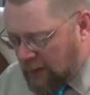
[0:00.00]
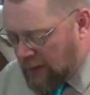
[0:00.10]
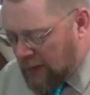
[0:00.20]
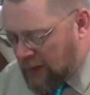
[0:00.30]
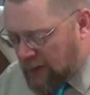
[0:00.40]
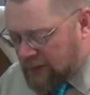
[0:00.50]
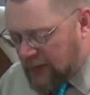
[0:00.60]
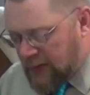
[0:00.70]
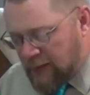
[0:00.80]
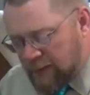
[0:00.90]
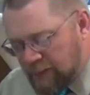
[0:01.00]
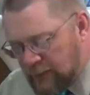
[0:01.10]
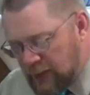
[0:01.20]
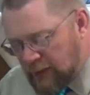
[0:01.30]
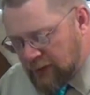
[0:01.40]
in Isaiah,
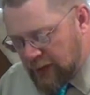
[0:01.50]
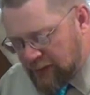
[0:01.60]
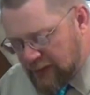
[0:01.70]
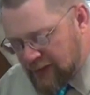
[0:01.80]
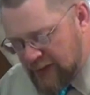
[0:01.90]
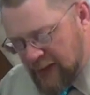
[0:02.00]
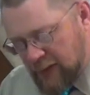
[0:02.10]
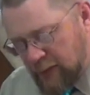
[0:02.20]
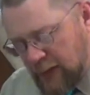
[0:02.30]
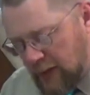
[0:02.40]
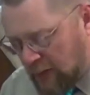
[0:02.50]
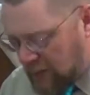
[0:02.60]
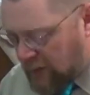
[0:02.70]
God tells Isaiah to go down and